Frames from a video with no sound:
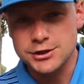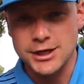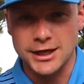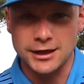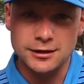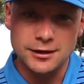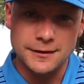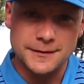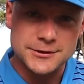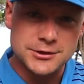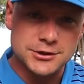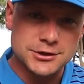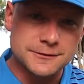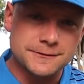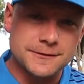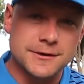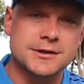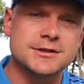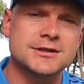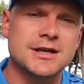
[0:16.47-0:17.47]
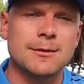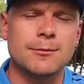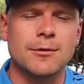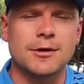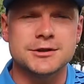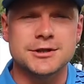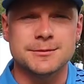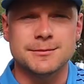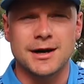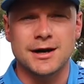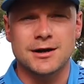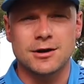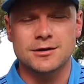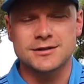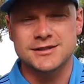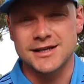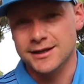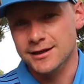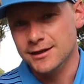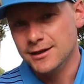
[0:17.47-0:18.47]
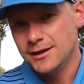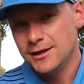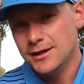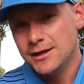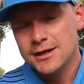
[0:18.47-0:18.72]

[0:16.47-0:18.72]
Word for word: channel and this is your first time watching my content,